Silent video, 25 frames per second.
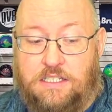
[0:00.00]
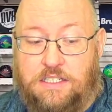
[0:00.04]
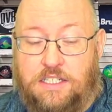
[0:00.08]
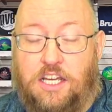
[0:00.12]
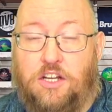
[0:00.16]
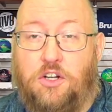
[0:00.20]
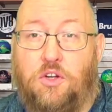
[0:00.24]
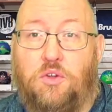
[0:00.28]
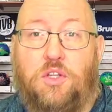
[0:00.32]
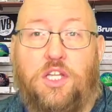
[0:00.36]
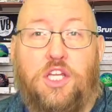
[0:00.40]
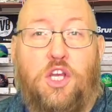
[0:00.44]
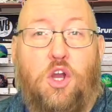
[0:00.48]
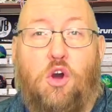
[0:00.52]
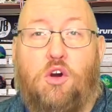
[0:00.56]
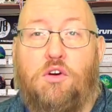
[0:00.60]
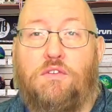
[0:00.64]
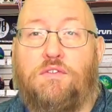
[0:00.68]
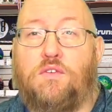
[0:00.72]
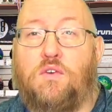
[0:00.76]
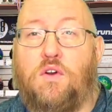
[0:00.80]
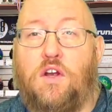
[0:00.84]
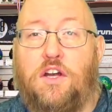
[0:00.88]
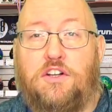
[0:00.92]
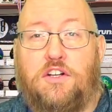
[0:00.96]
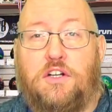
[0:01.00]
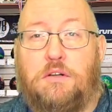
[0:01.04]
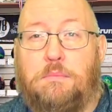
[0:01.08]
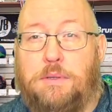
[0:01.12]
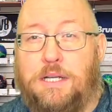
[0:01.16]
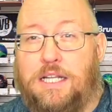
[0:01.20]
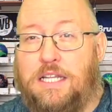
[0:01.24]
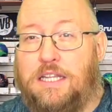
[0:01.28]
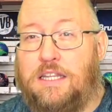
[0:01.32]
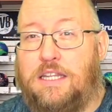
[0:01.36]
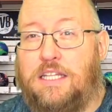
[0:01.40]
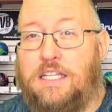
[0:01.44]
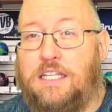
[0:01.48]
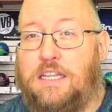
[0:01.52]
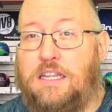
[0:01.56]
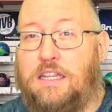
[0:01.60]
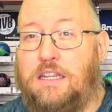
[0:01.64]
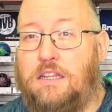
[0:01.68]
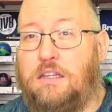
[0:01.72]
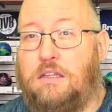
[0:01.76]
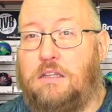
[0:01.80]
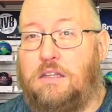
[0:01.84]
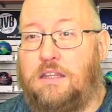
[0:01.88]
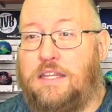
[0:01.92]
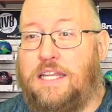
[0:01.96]
not only over-under, but a
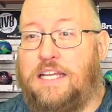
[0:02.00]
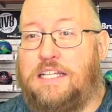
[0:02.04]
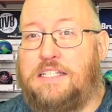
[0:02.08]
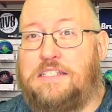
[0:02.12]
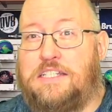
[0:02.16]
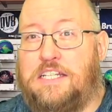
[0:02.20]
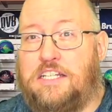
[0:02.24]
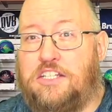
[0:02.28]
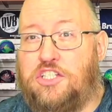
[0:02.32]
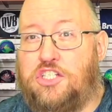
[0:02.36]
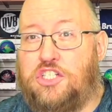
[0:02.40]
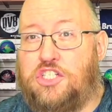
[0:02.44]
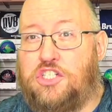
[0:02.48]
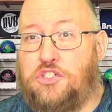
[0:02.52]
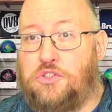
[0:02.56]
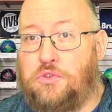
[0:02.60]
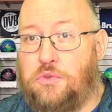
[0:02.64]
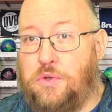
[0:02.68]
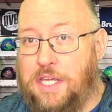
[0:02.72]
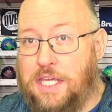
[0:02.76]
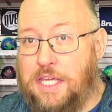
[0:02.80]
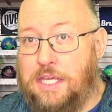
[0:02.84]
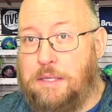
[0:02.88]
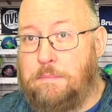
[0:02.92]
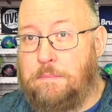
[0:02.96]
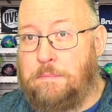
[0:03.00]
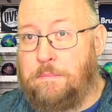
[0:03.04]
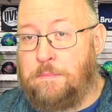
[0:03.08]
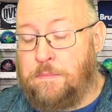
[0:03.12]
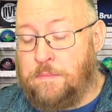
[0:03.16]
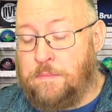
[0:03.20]
little less extreme.